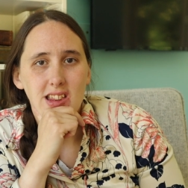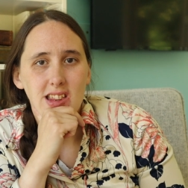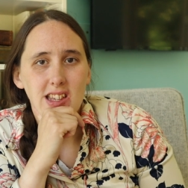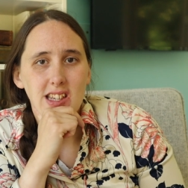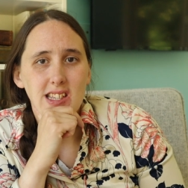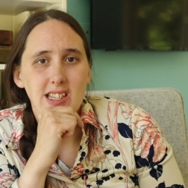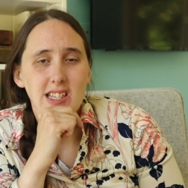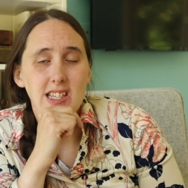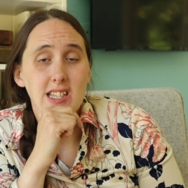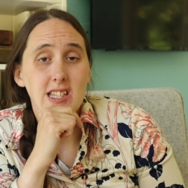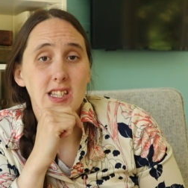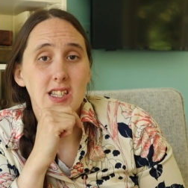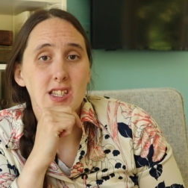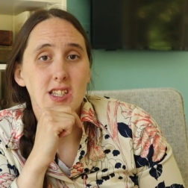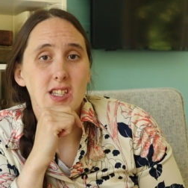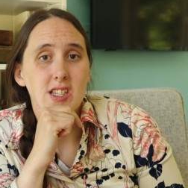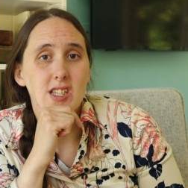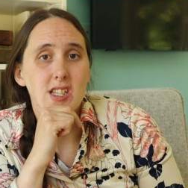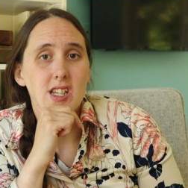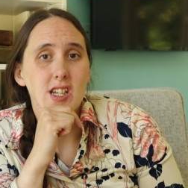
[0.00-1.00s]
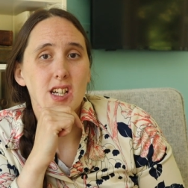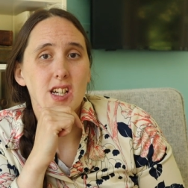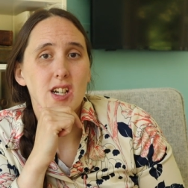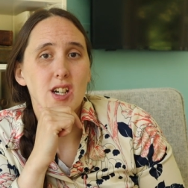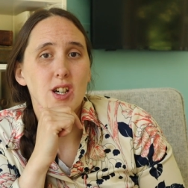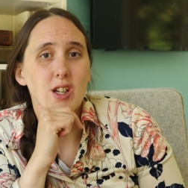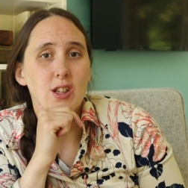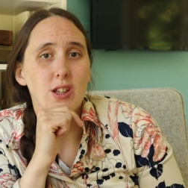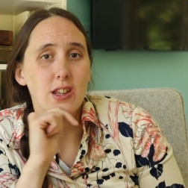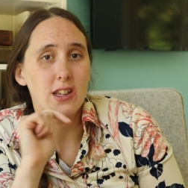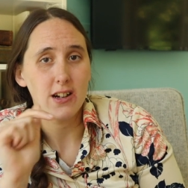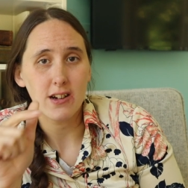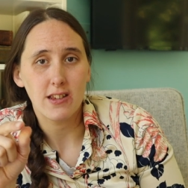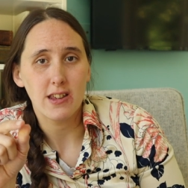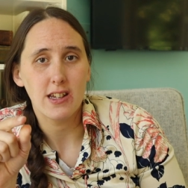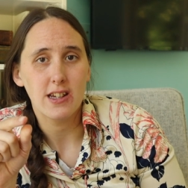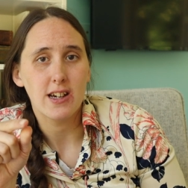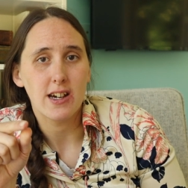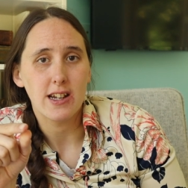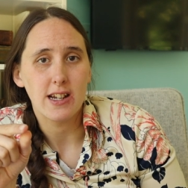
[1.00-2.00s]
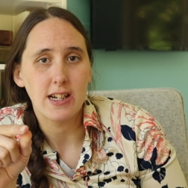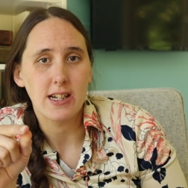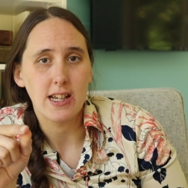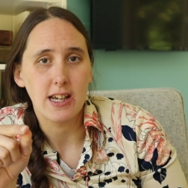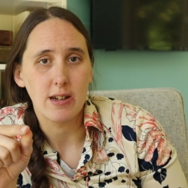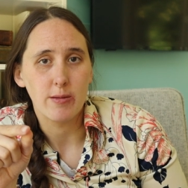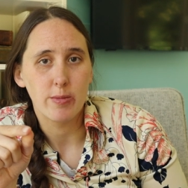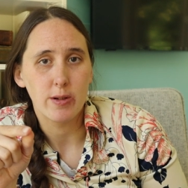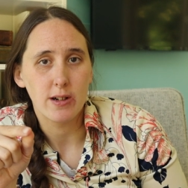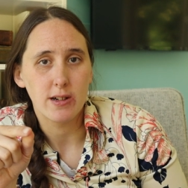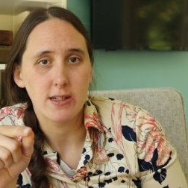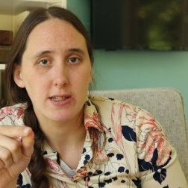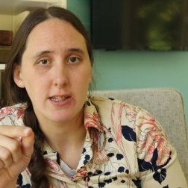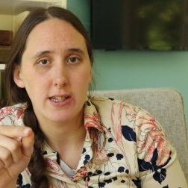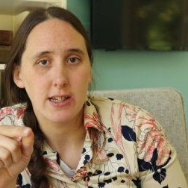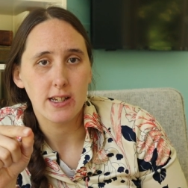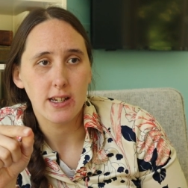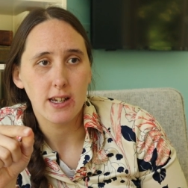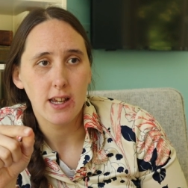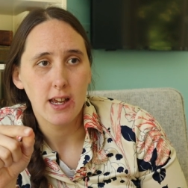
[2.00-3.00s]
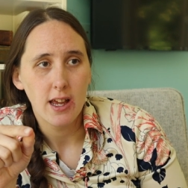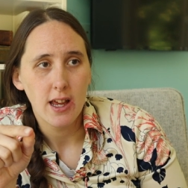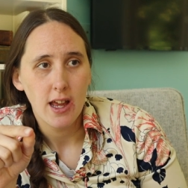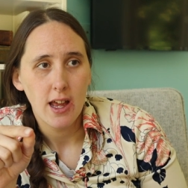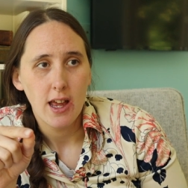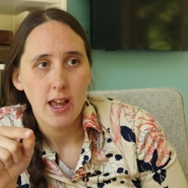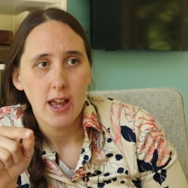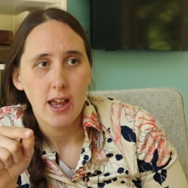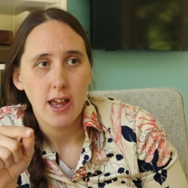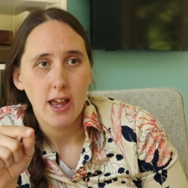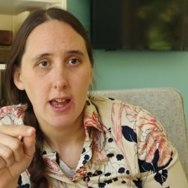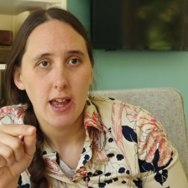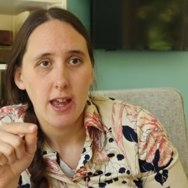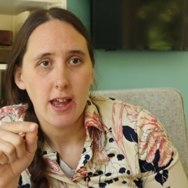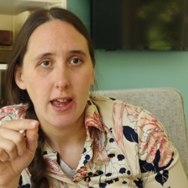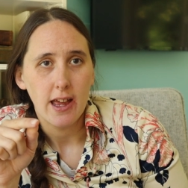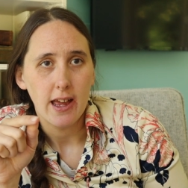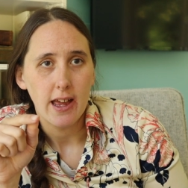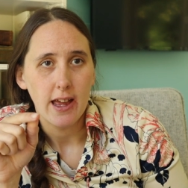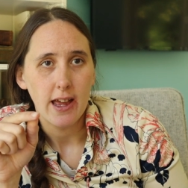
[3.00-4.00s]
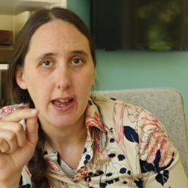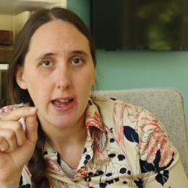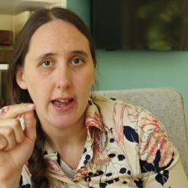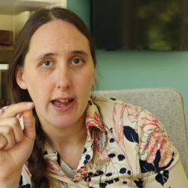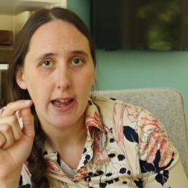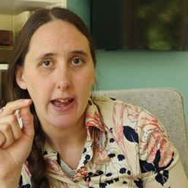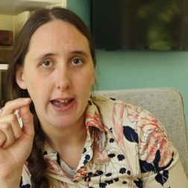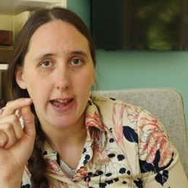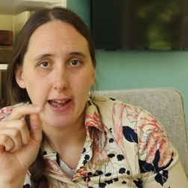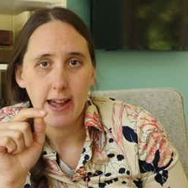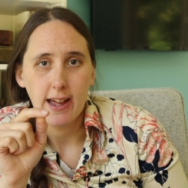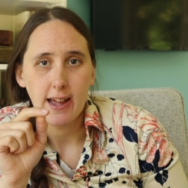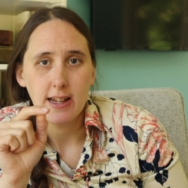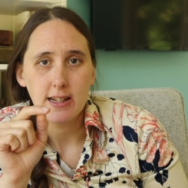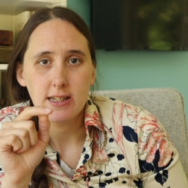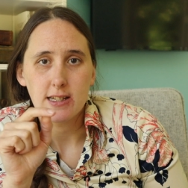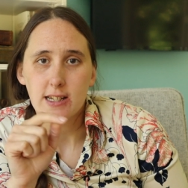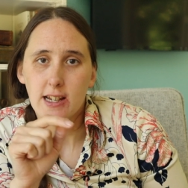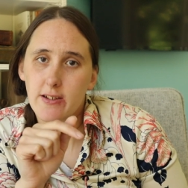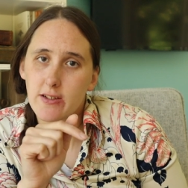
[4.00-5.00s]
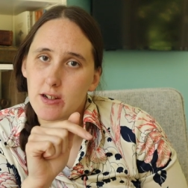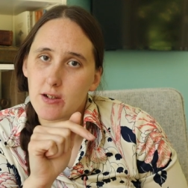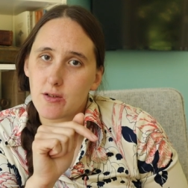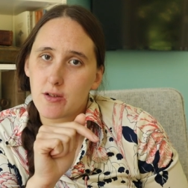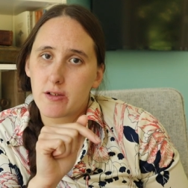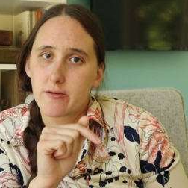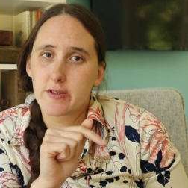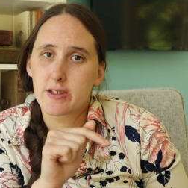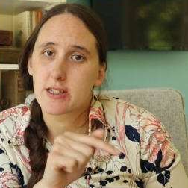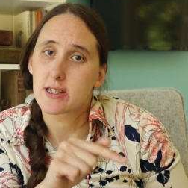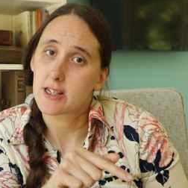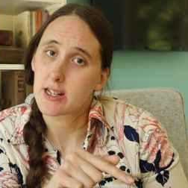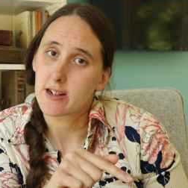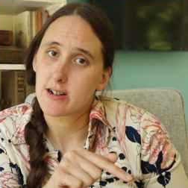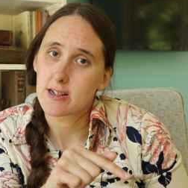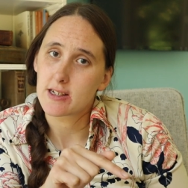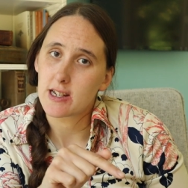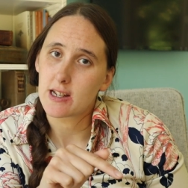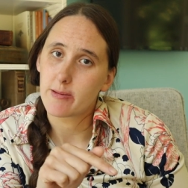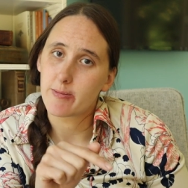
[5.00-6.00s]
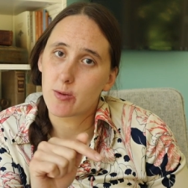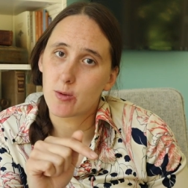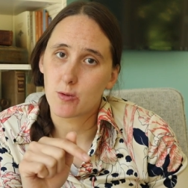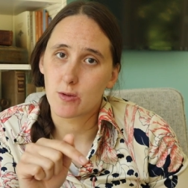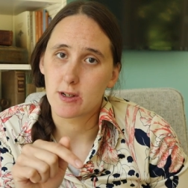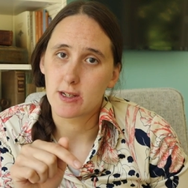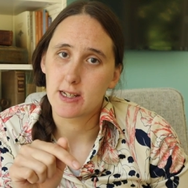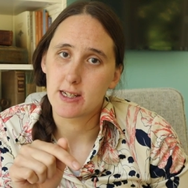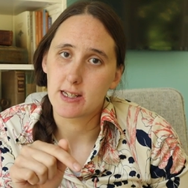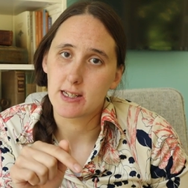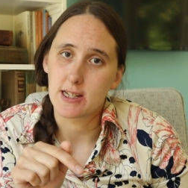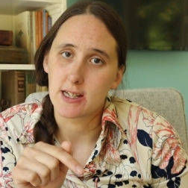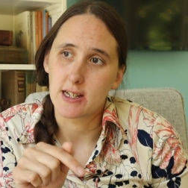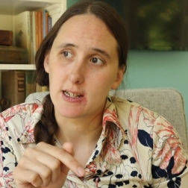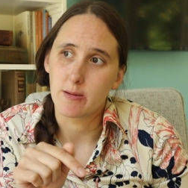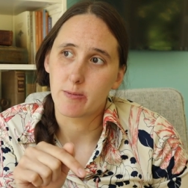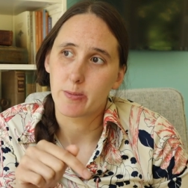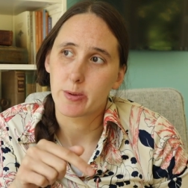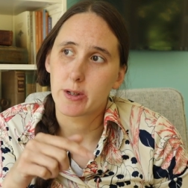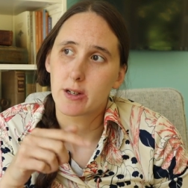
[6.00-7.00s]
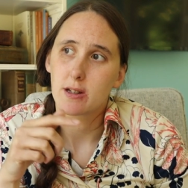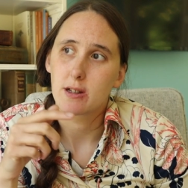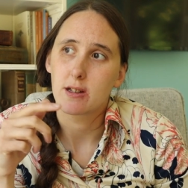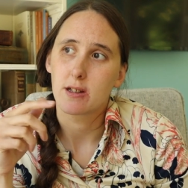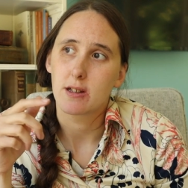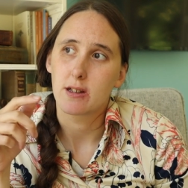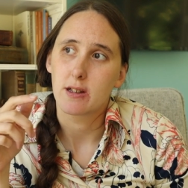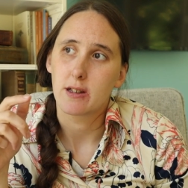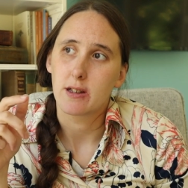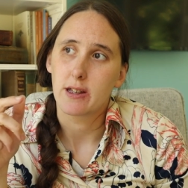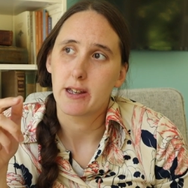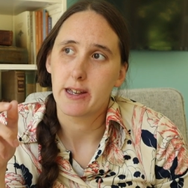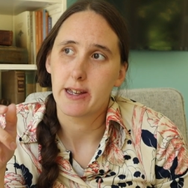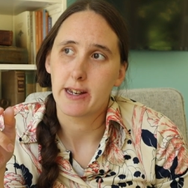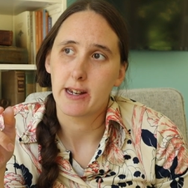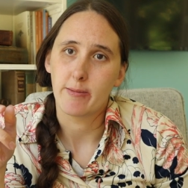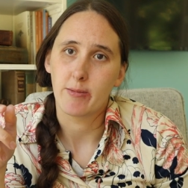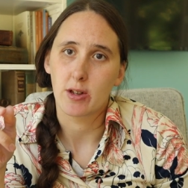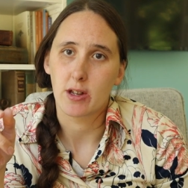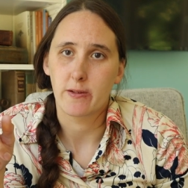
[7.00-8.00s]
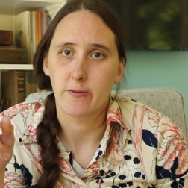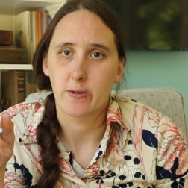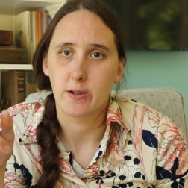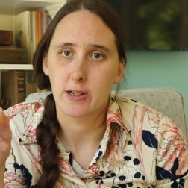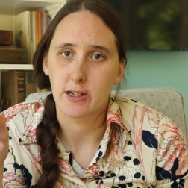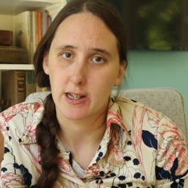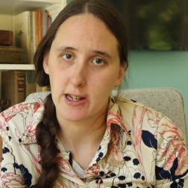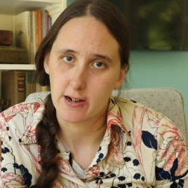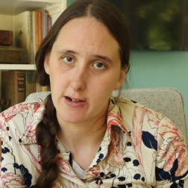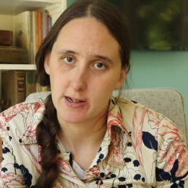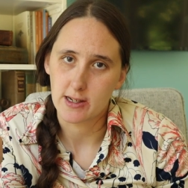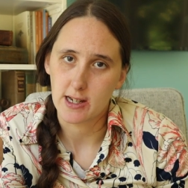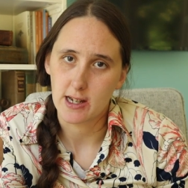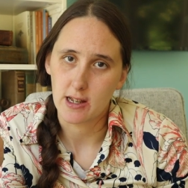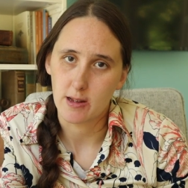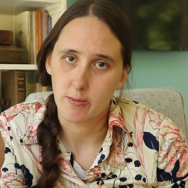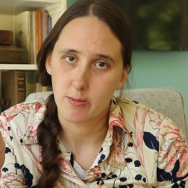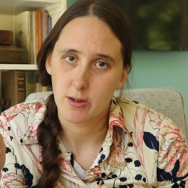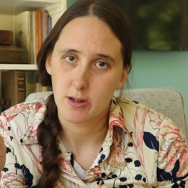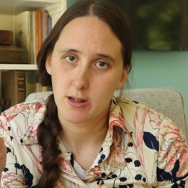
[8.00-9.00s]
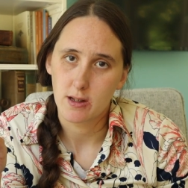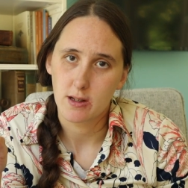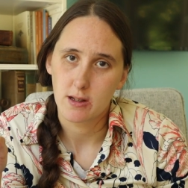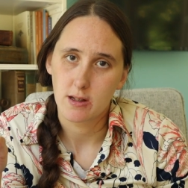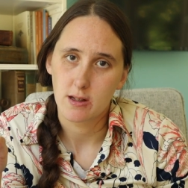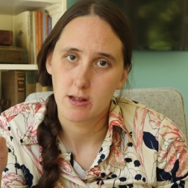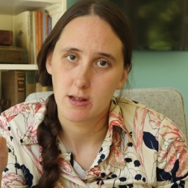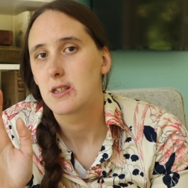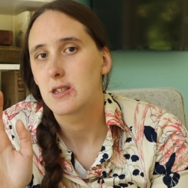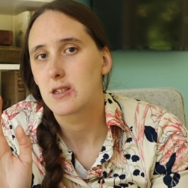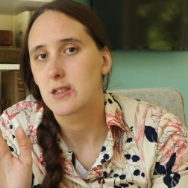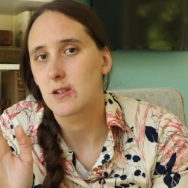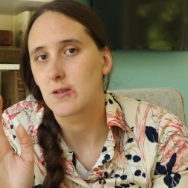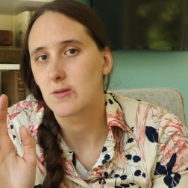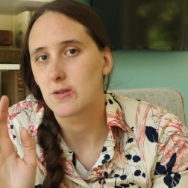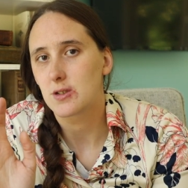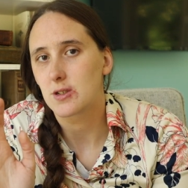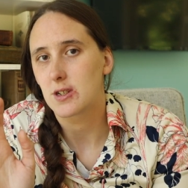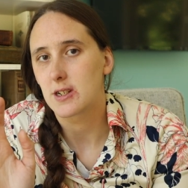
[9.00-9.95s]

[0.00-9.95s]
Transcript: this is clearly not a dead person. And now I don't know if it's a daguerreotype or a tintype, and I'm looking for a daguerreotype. Don't